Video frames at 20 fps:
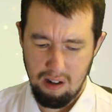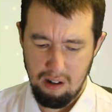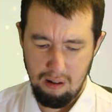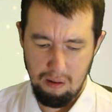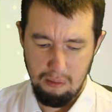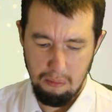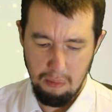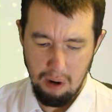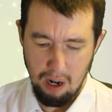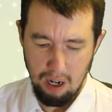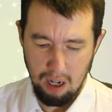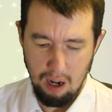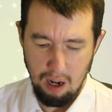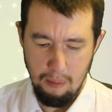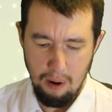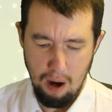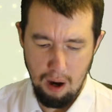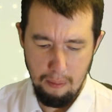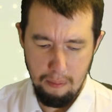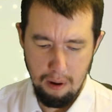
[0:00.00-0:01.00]
might come
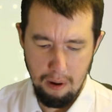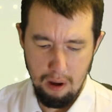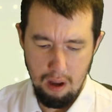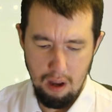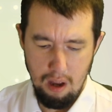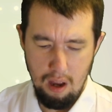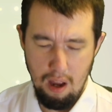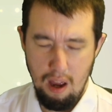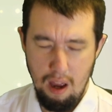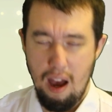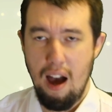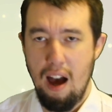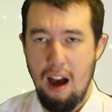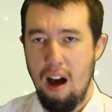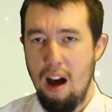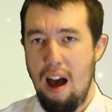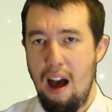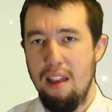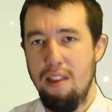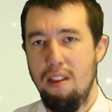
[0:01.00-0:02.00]
up.
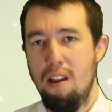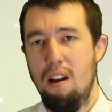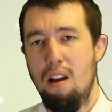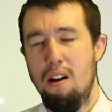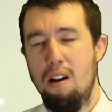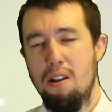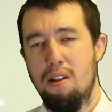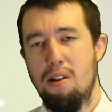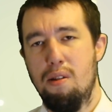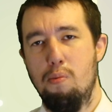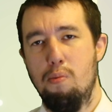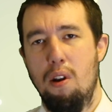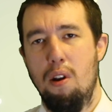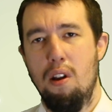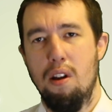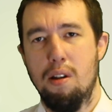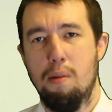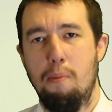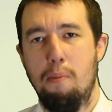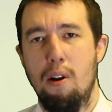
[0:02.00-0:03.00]
And the last one, I
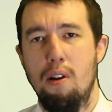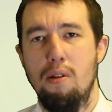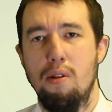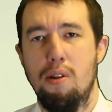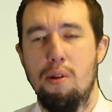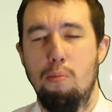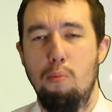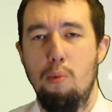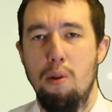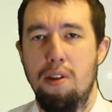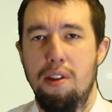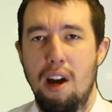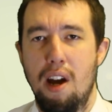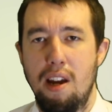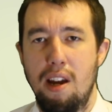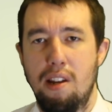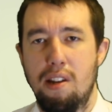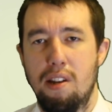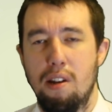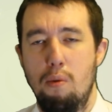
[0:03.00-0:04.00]
suppose, with
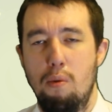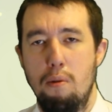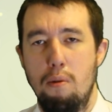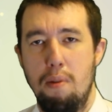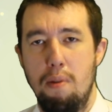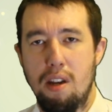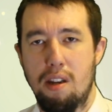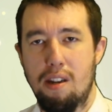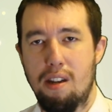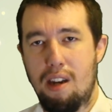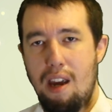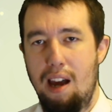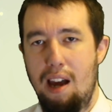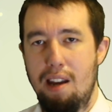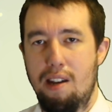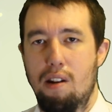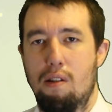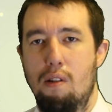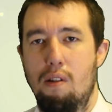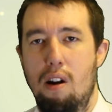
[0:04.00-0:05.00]
data would be scatter
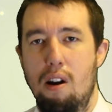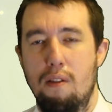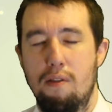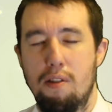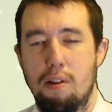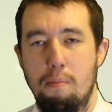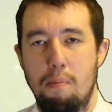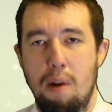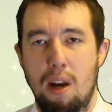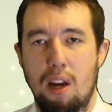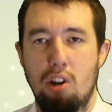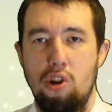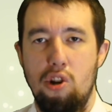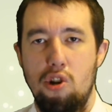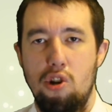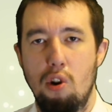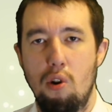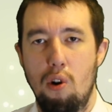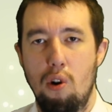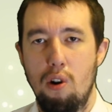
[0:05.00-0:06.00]
graphs. Make
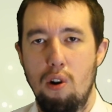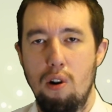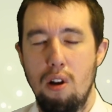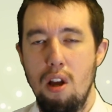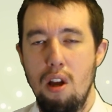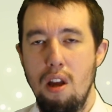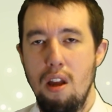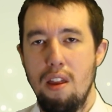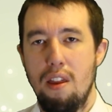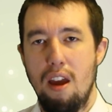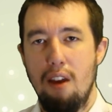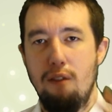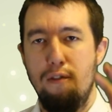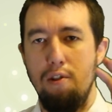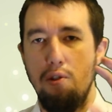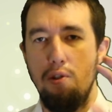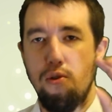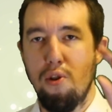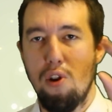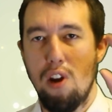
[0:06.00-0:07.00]
sure that if
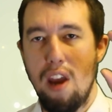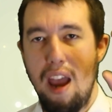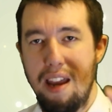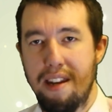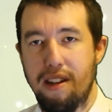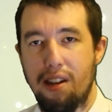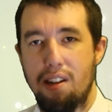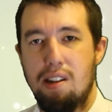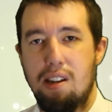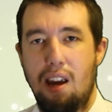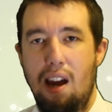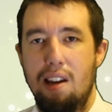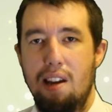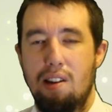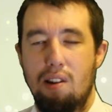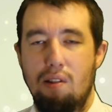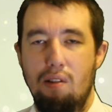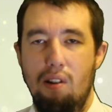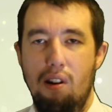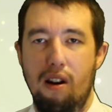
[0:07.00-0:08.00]
you get a scatter
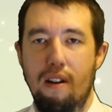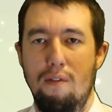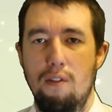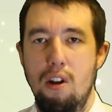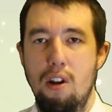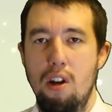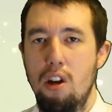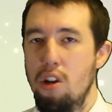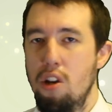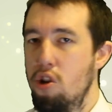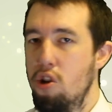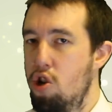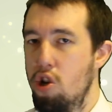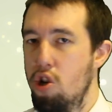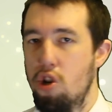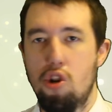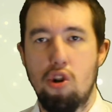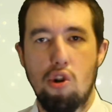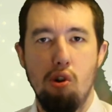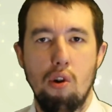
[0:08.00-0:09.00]
graph,
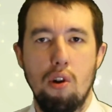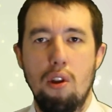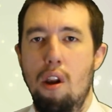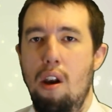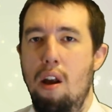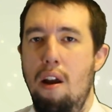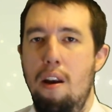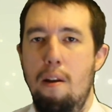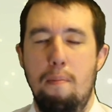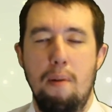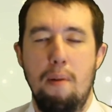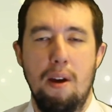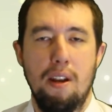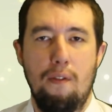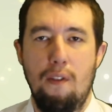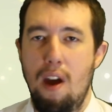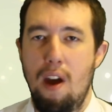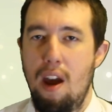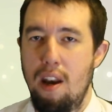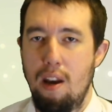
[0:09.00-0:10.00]
just draw the line of best
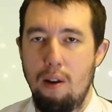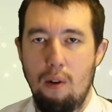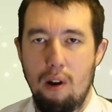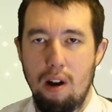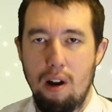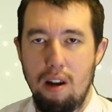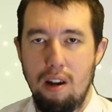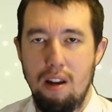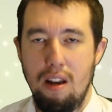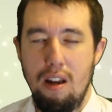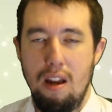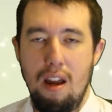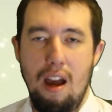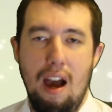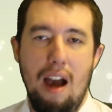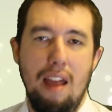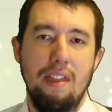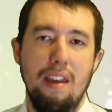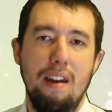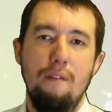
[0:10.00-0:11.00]
fit anyway.
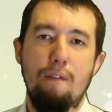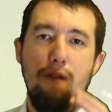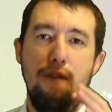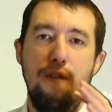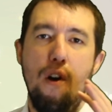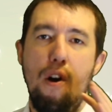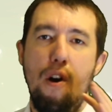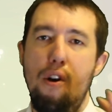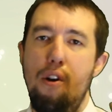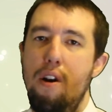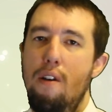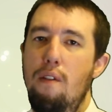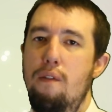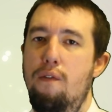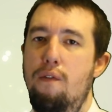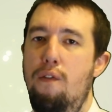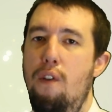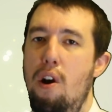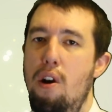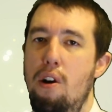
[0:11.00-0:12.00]
And they're very,
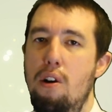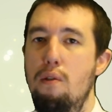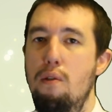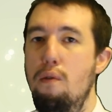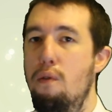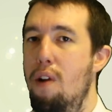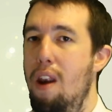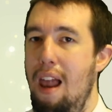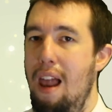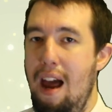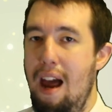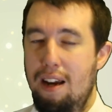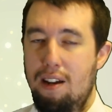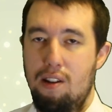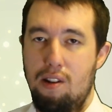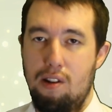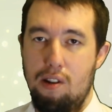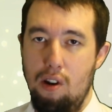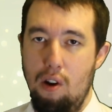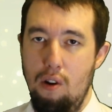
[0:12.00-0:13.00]
very
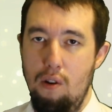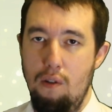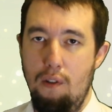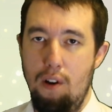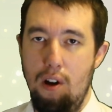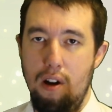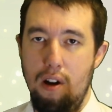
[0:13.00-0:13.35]
relaxed over